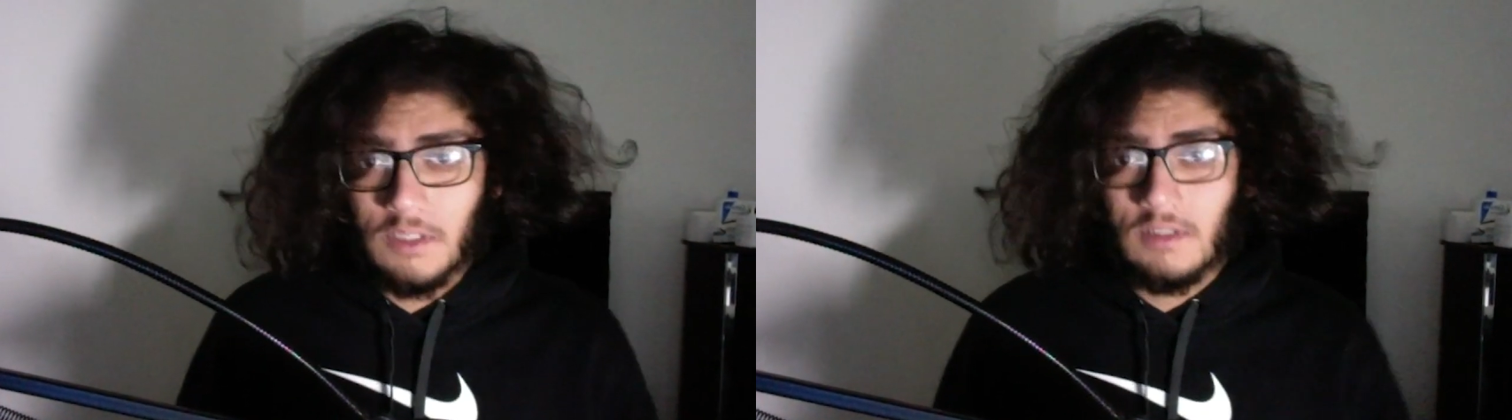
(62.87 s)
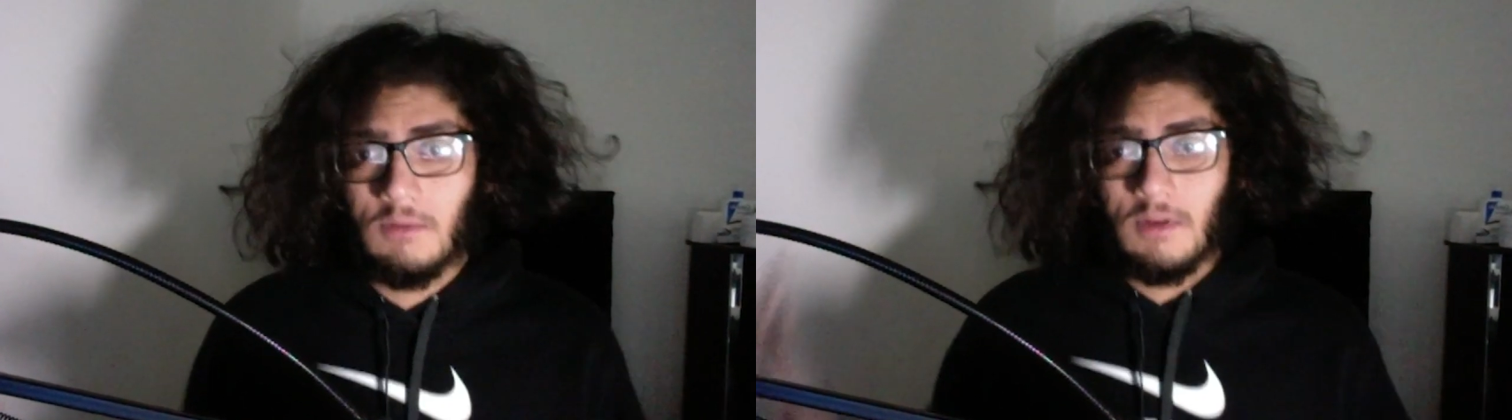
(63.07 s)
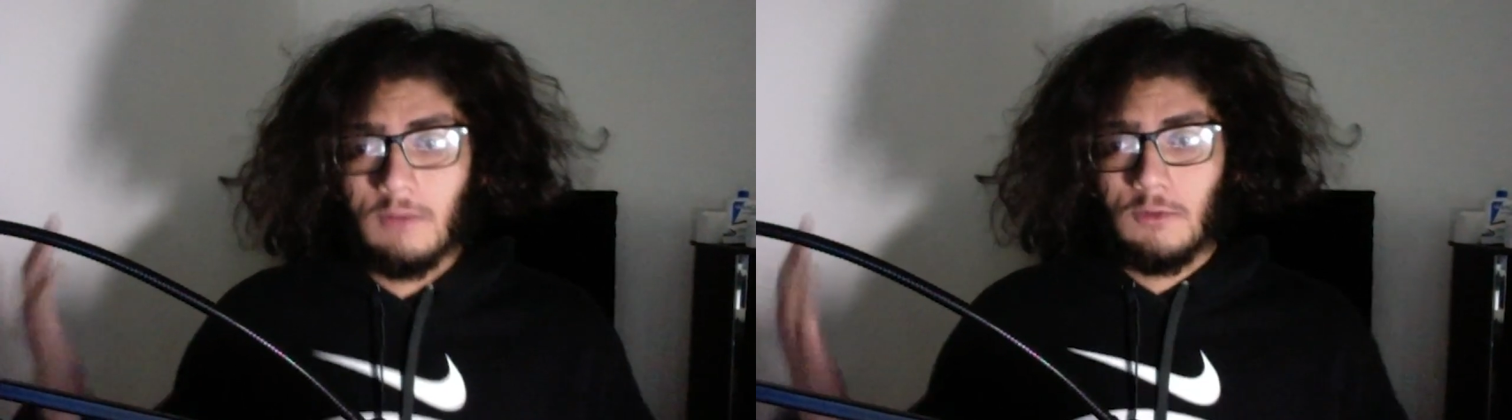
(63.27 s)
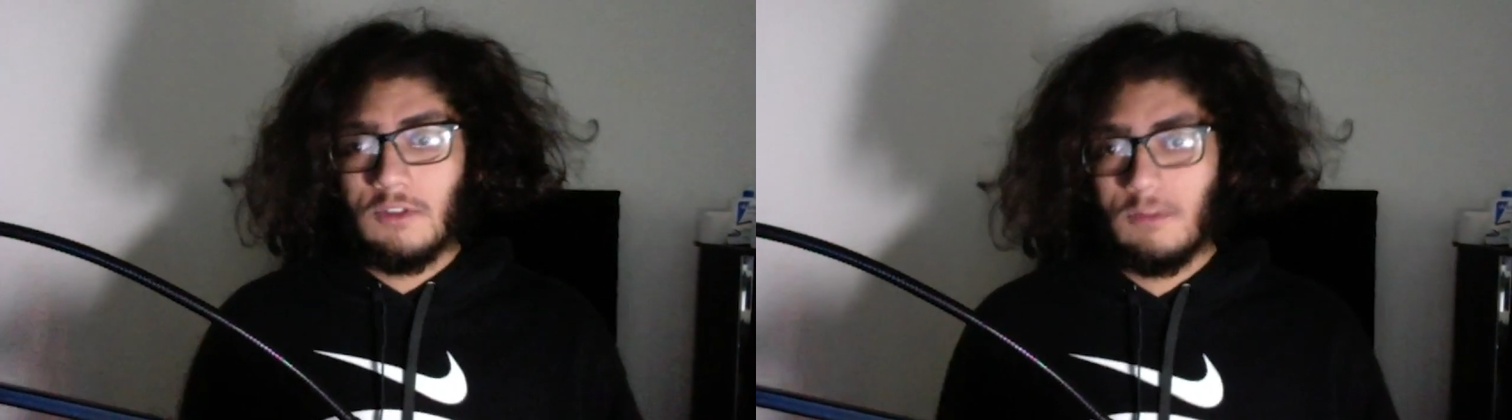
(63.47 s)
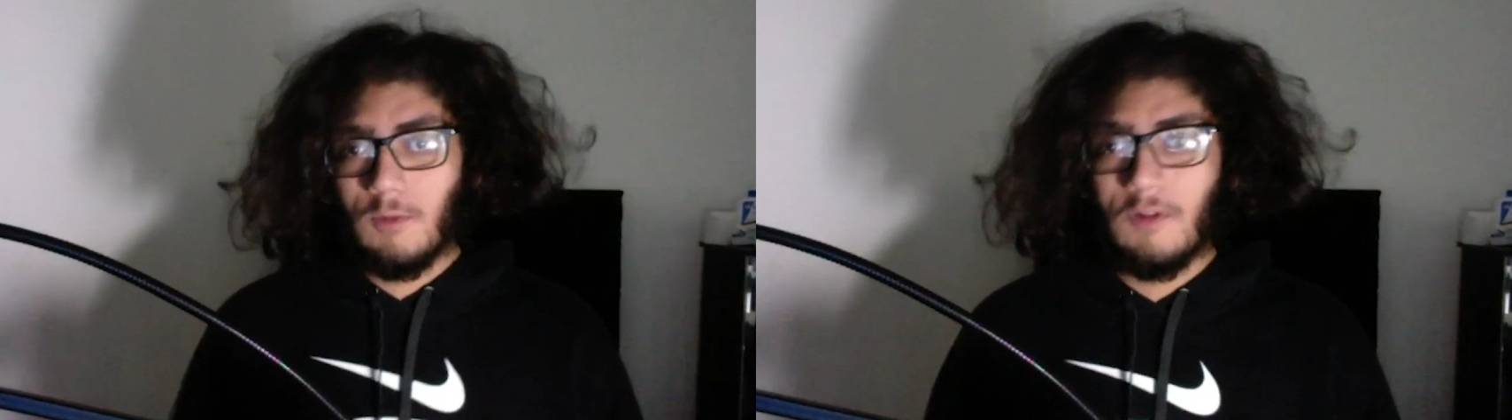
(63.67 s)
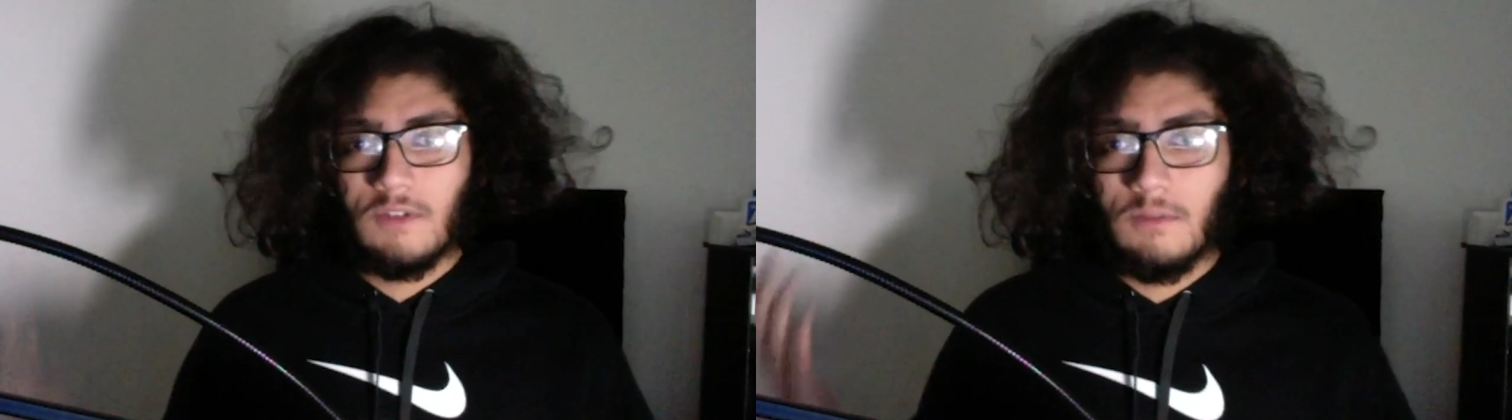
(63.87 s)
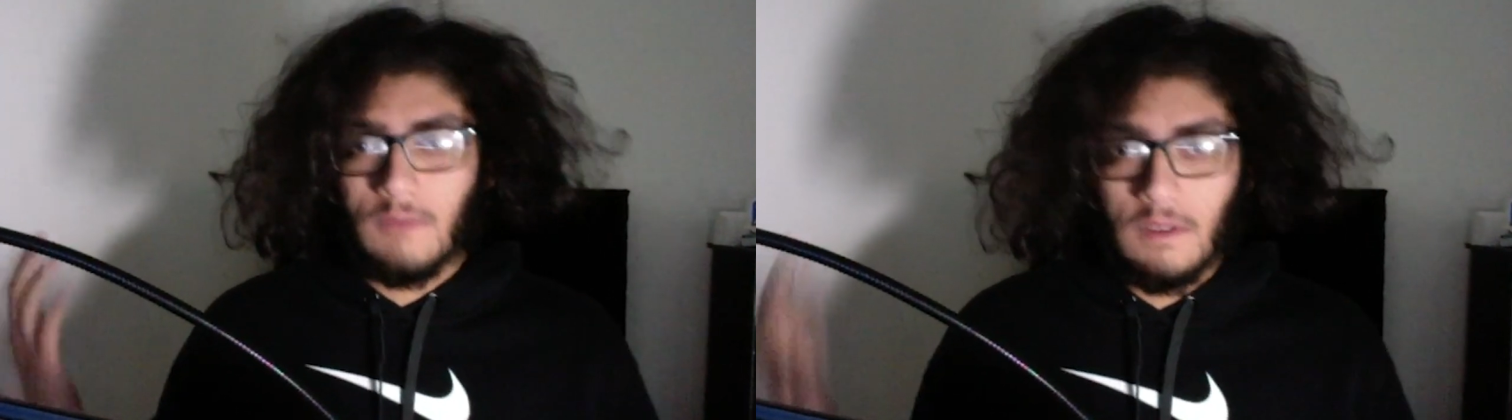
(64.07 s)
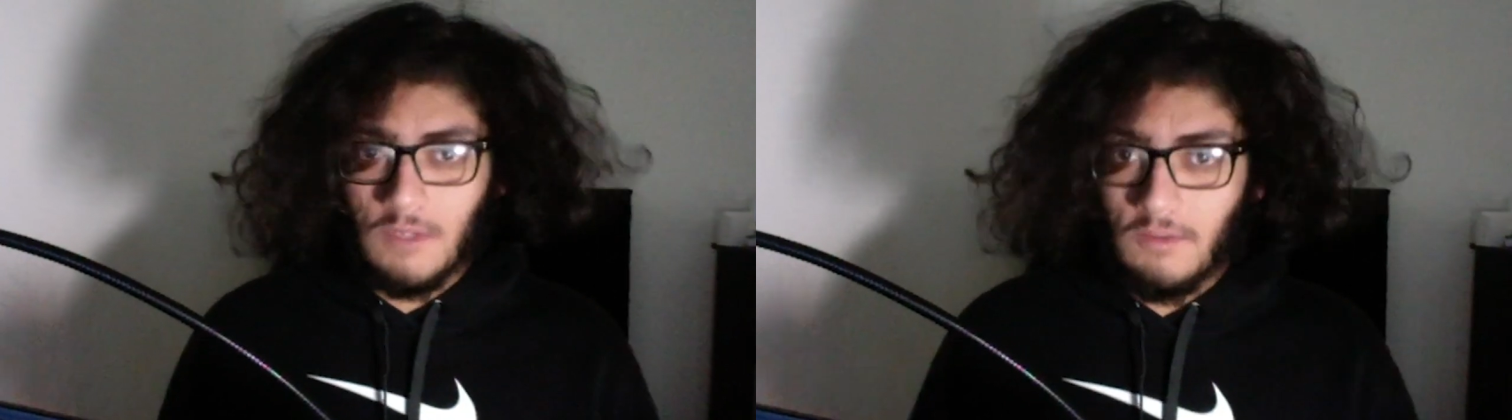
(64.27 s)
sometimes once a month,
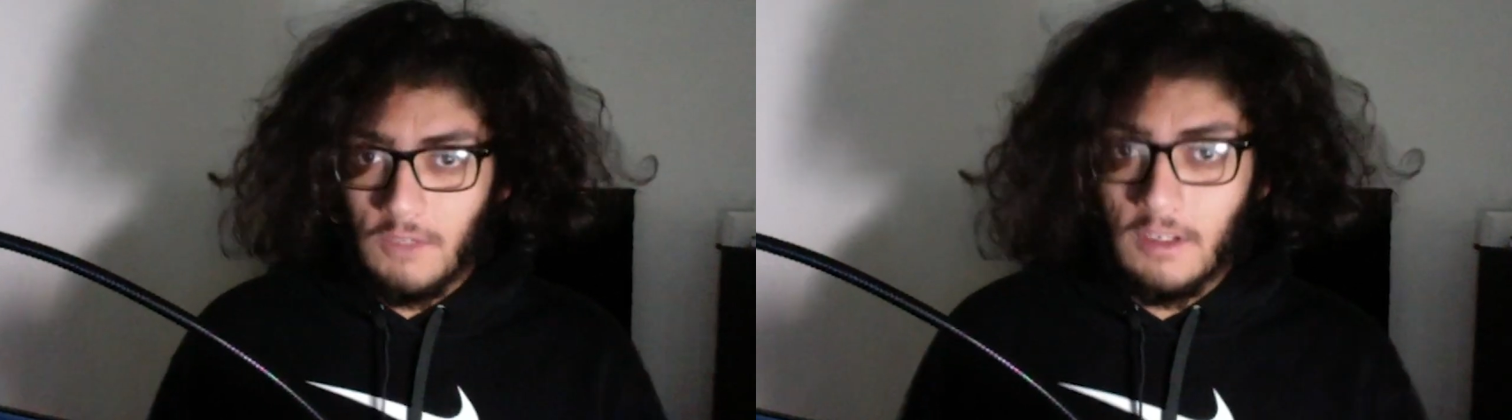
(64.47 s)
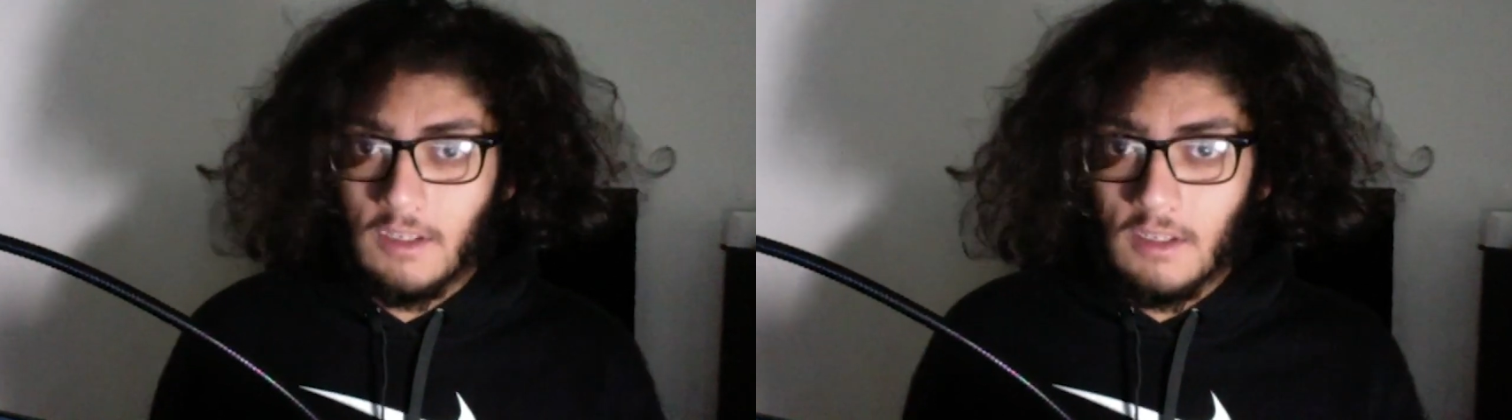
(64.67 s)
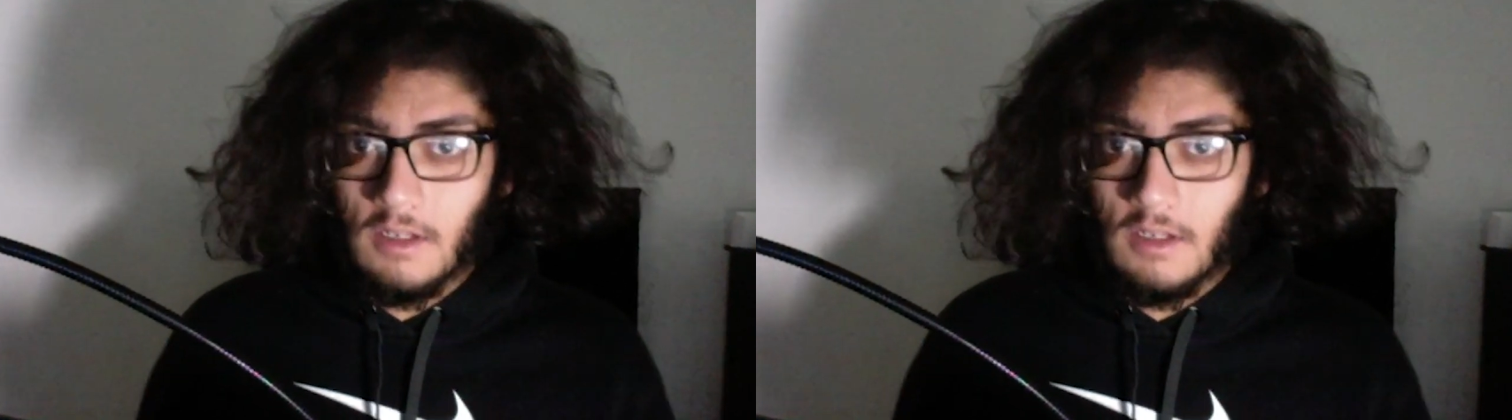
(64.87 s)
sometimes every day.